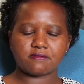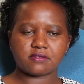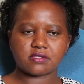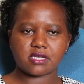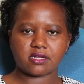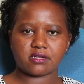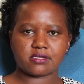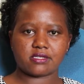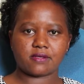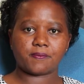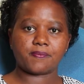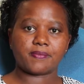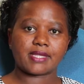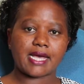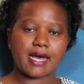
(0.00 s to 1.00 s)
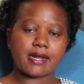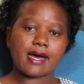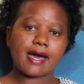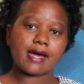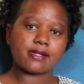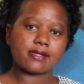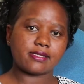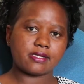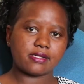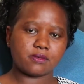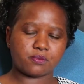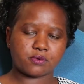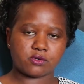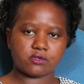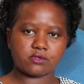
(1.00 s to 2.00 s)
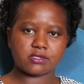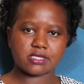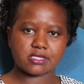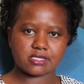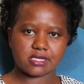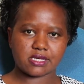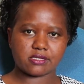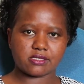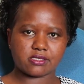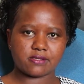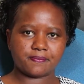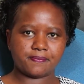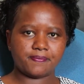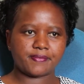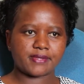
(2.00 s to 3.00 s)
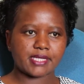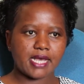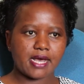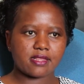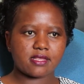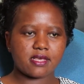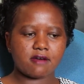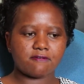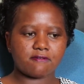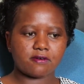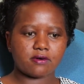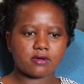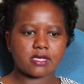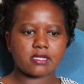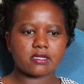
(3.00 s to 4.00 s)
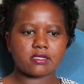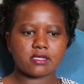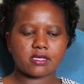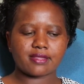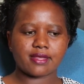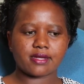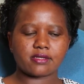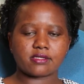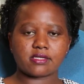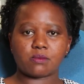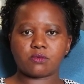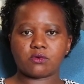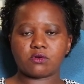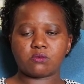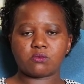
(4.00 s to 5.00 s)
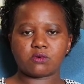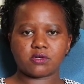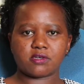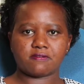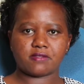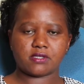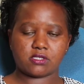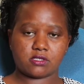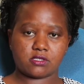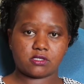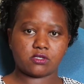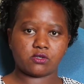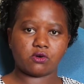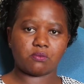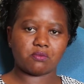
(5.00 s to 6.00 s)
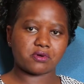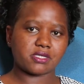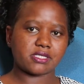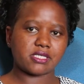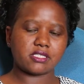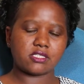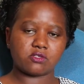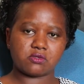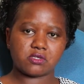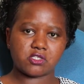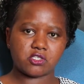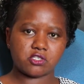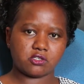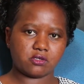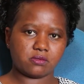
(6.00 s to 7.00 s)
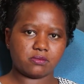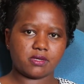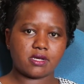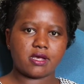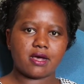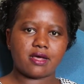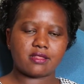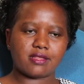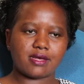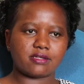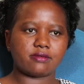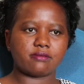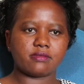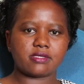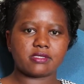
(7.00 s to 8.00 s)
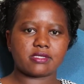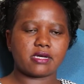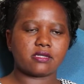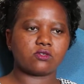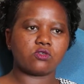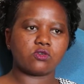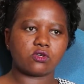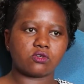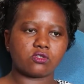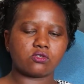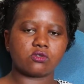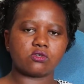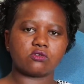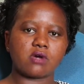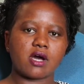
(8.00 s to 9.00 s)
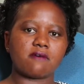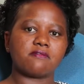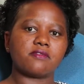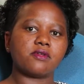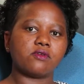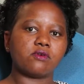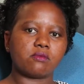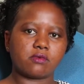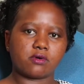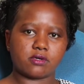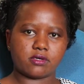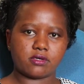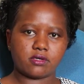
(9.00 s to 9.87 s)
cells are highly reproducing cells, and therefore anything that is abnormal, if it is incorporated into the genome, that means that you're not going to have the normal